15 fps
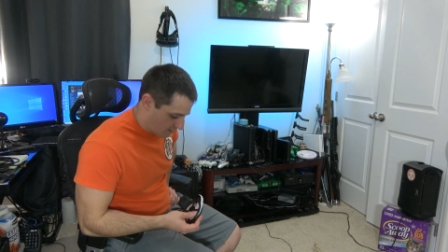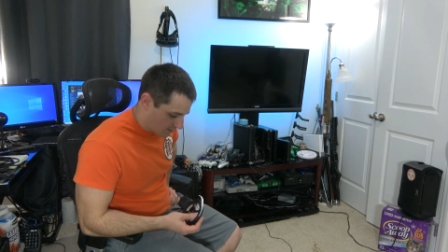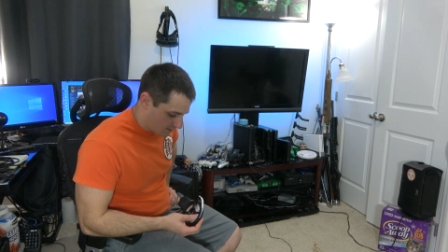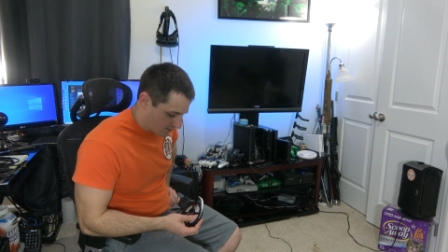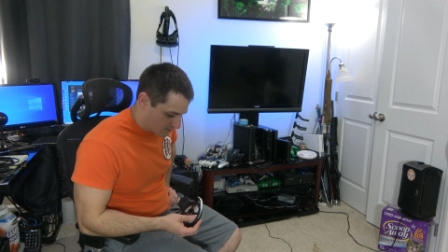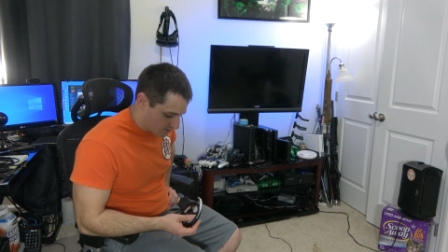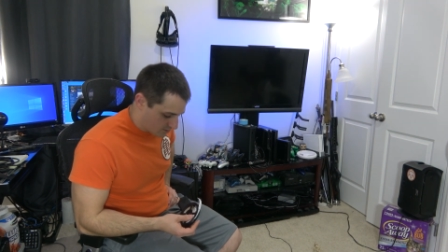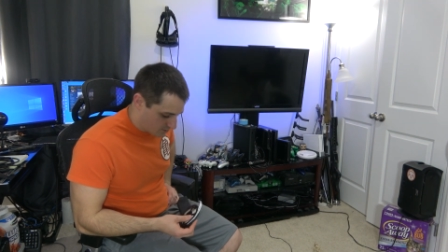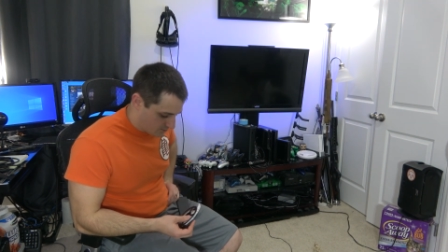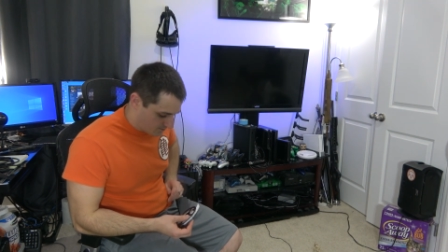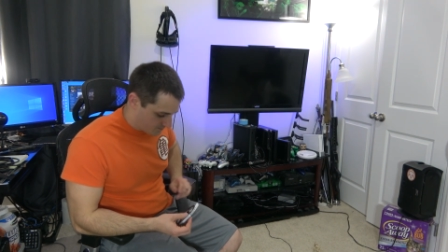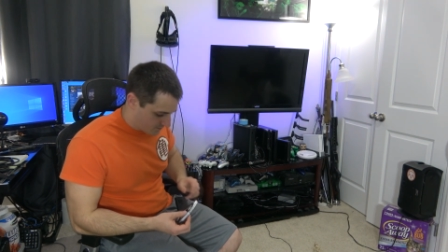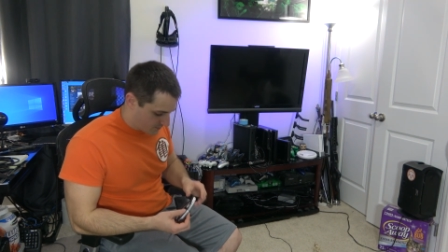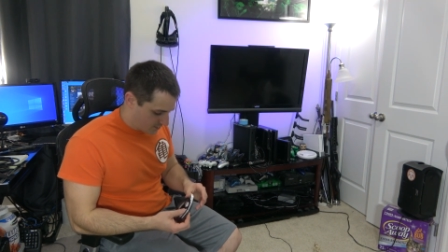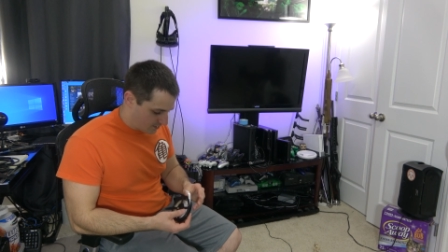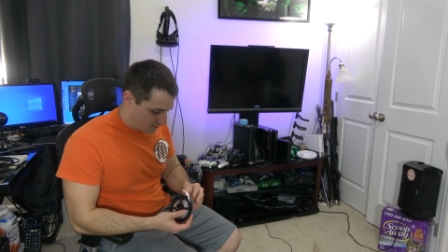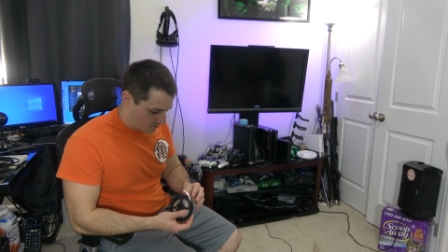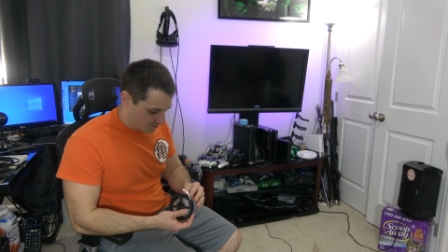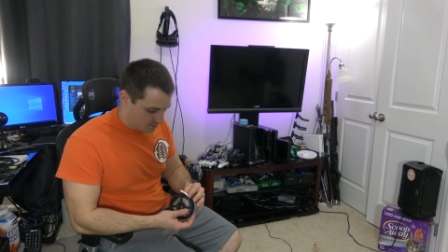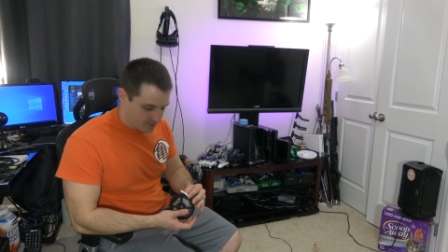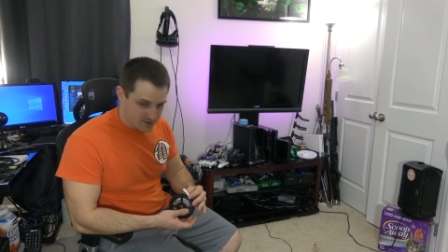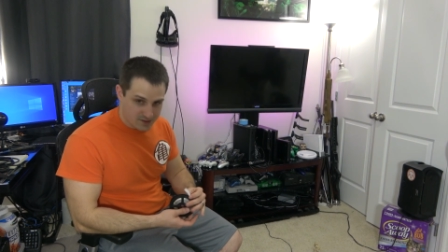neat thing to do.
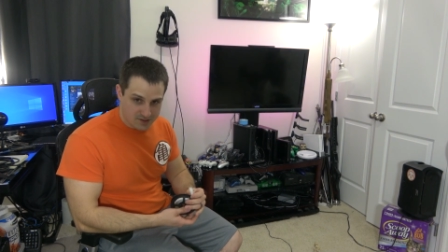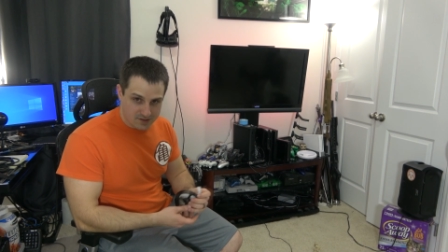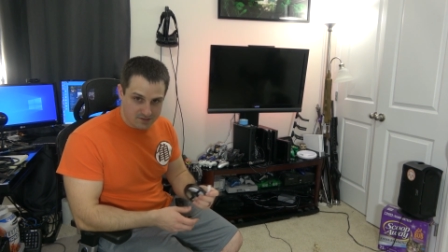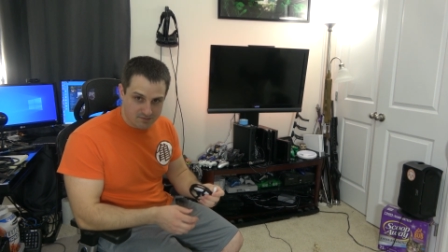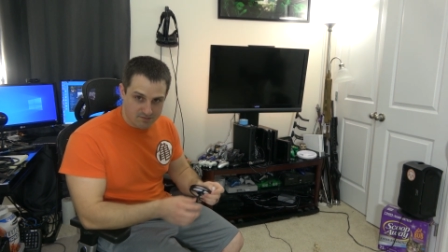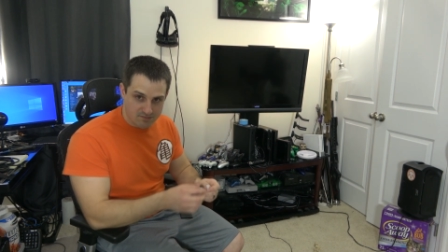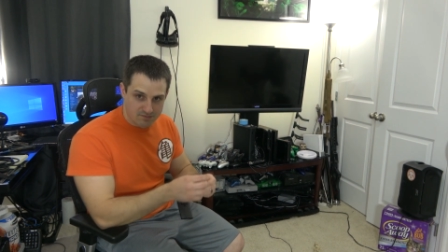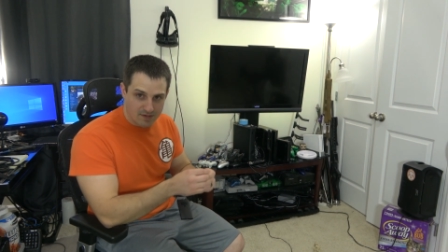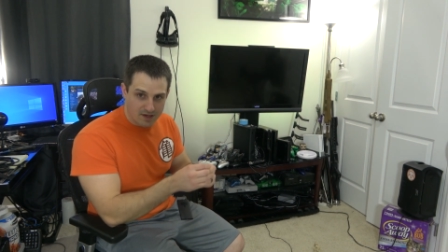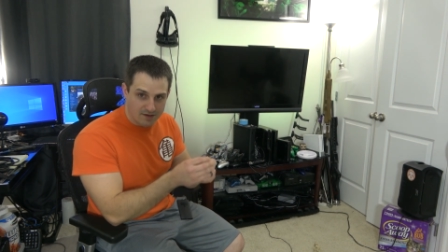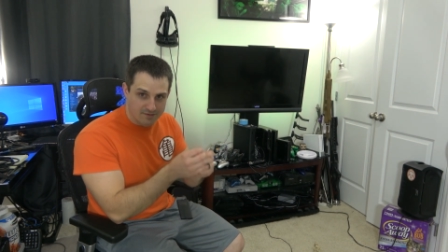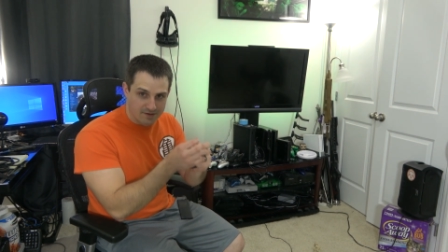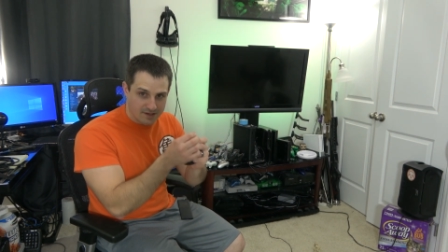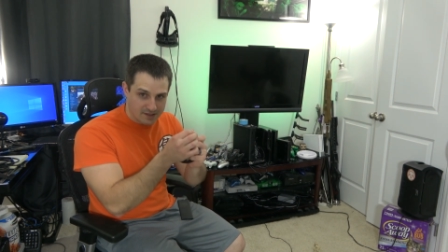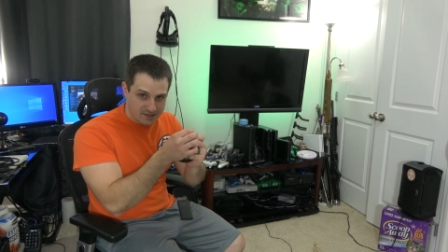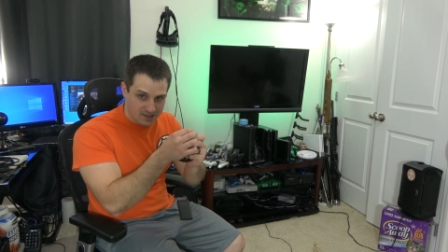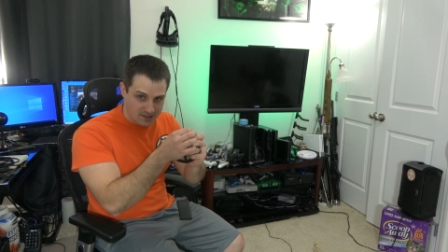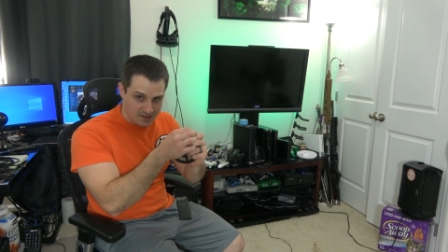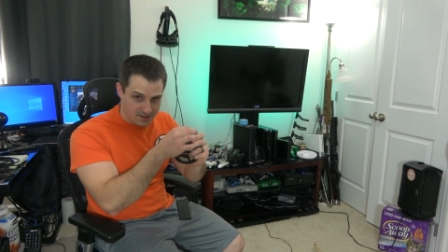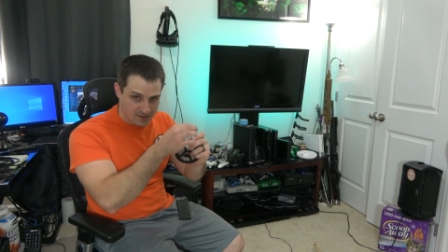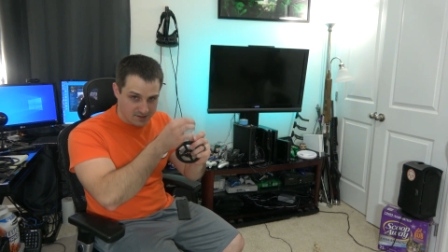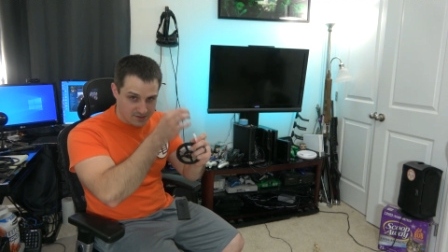Really, it's just a matter of
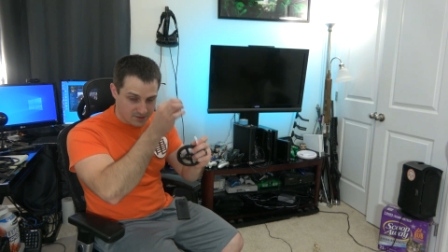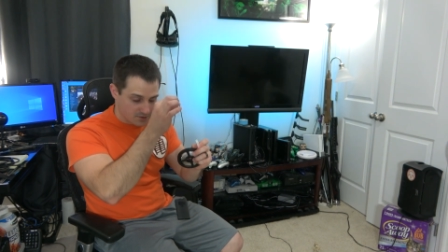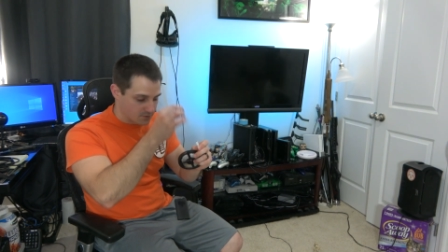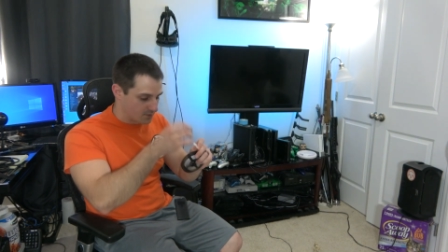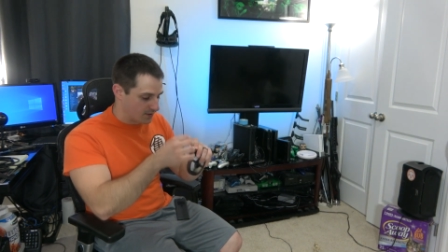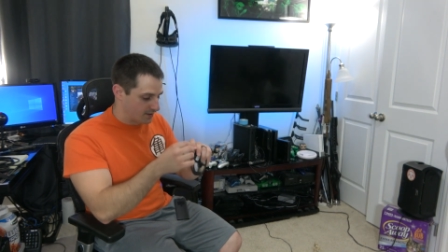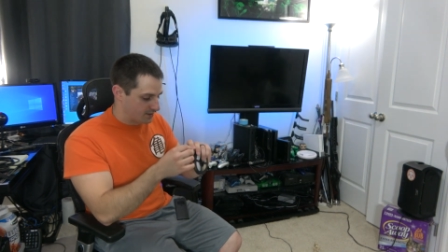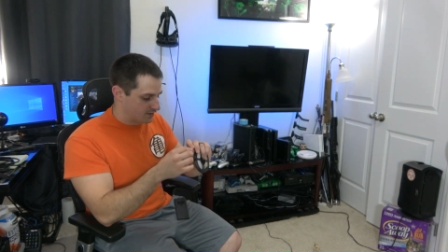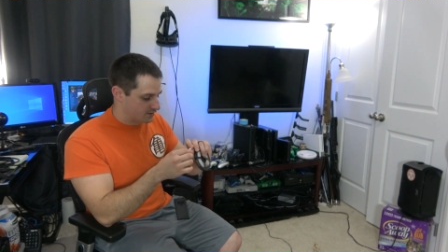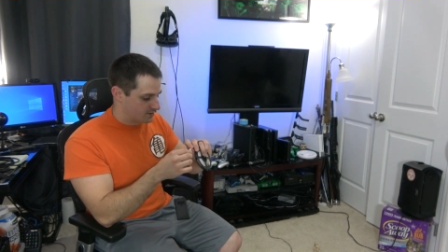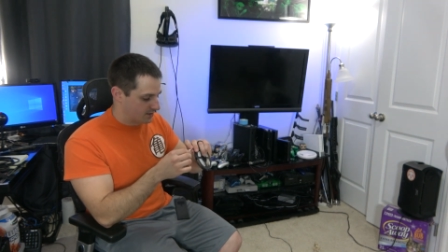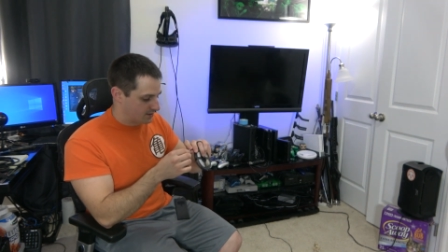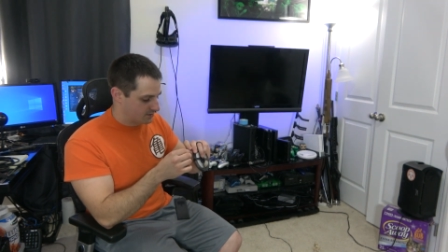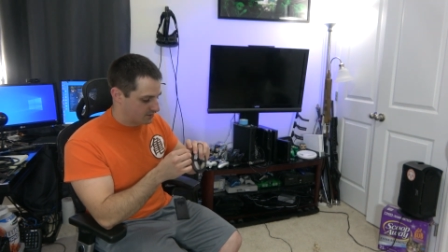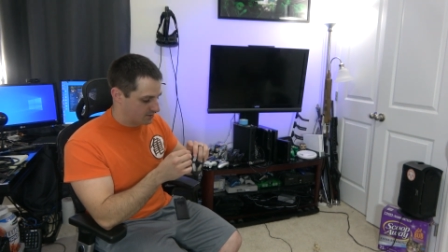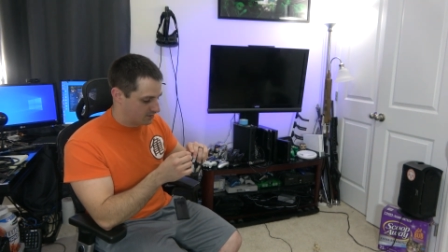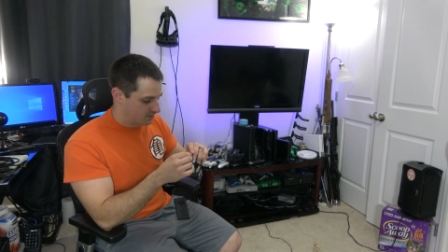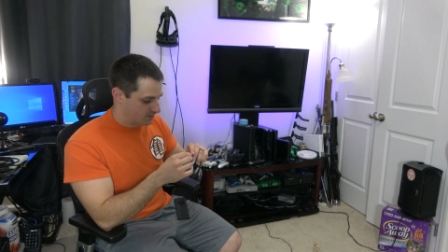extending these little wires out.